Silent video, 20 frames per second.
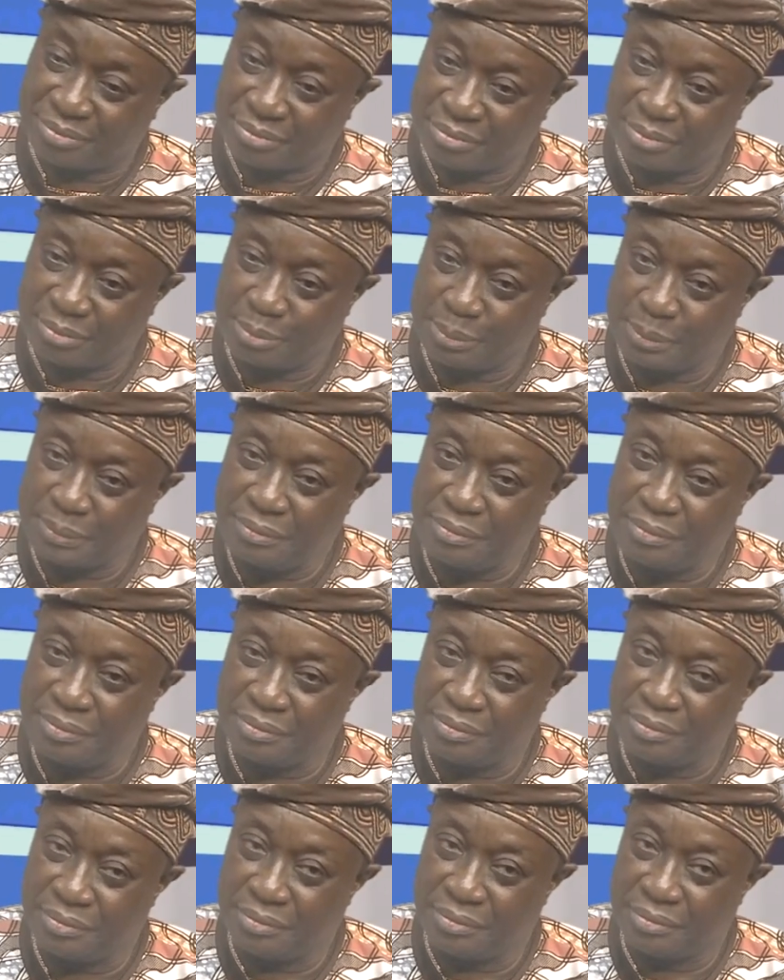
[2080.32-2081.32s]

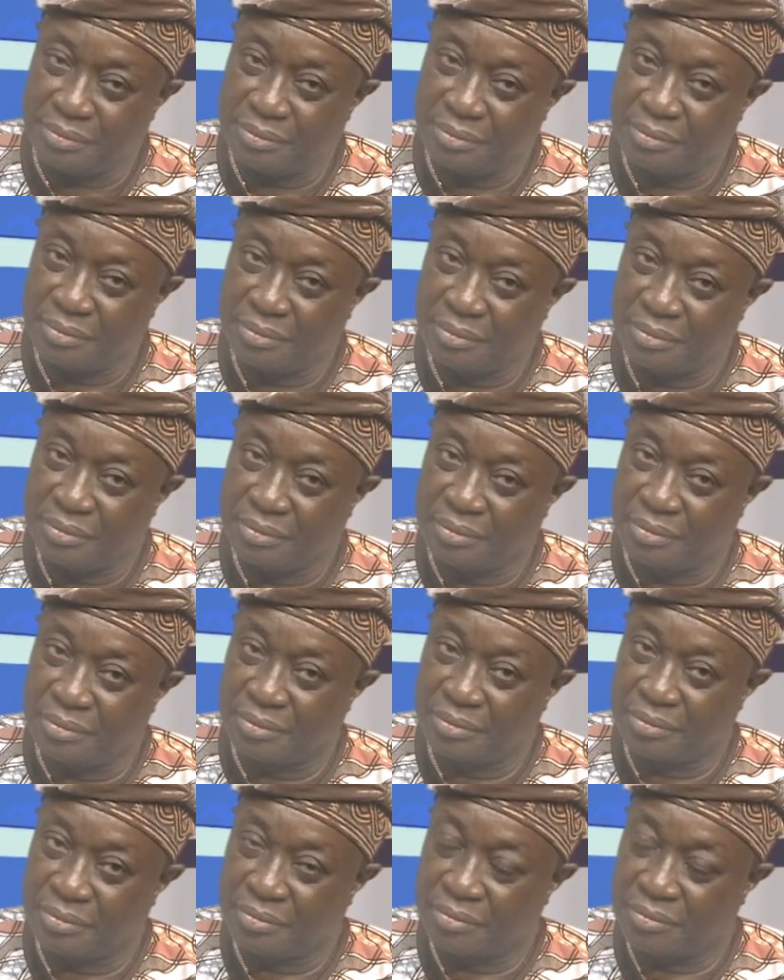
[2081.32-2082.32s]

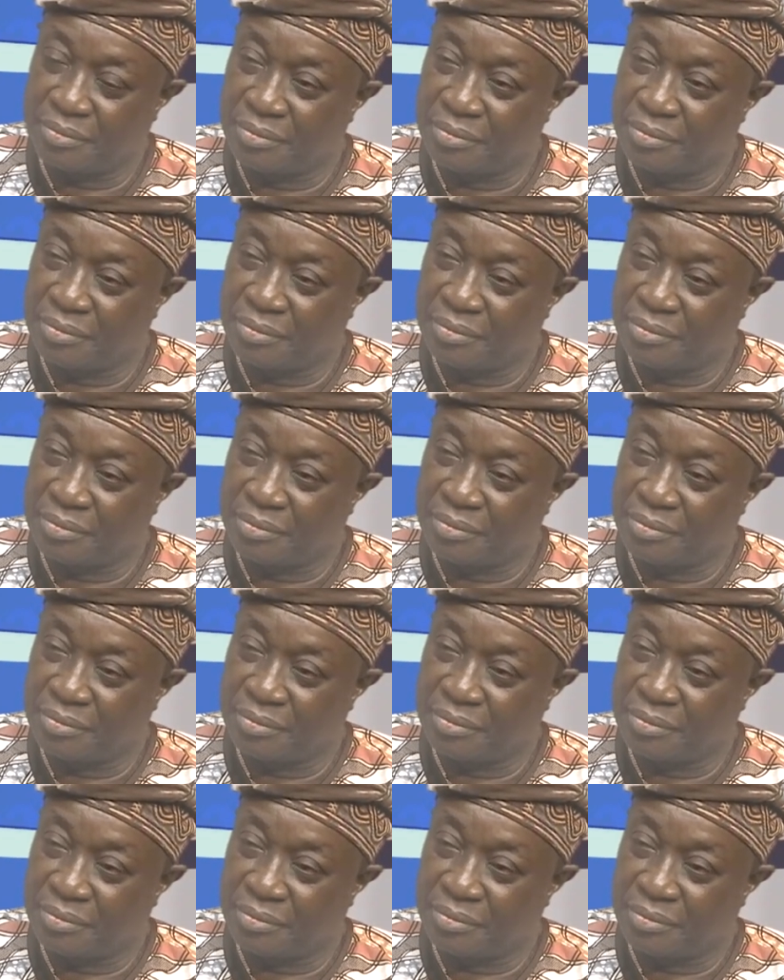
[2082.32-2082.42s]
Nobody speaks.